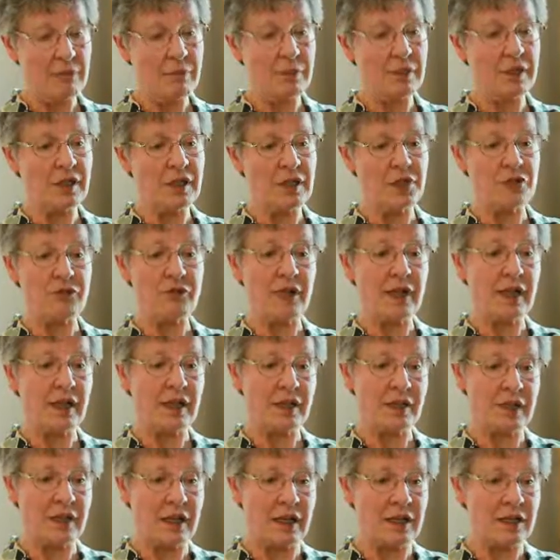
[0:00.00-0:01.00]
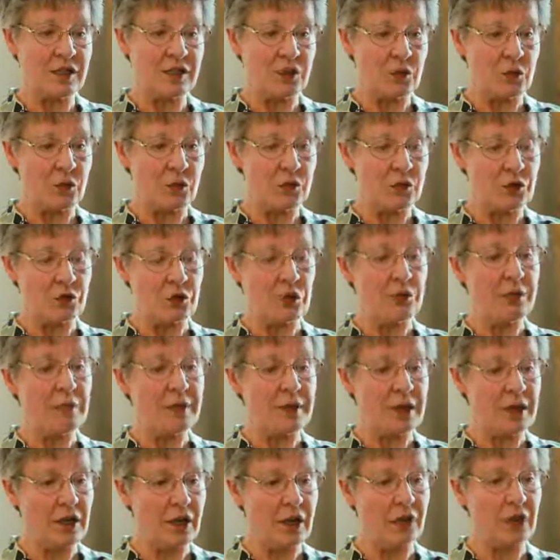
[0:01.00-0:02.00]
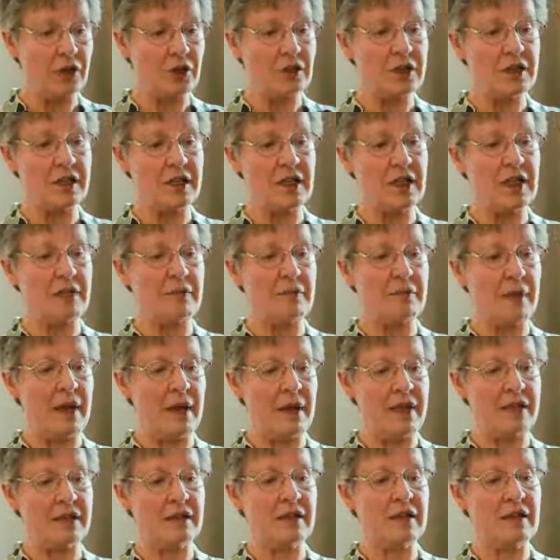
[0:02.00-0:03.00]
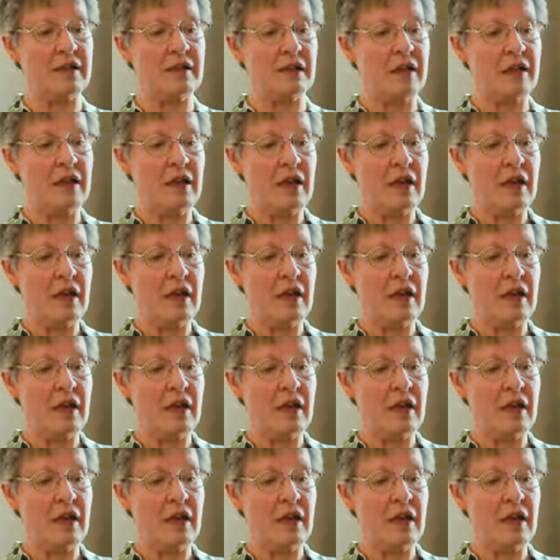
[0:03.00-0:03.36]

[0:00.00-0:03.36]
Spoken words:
but it's recognized also because it makes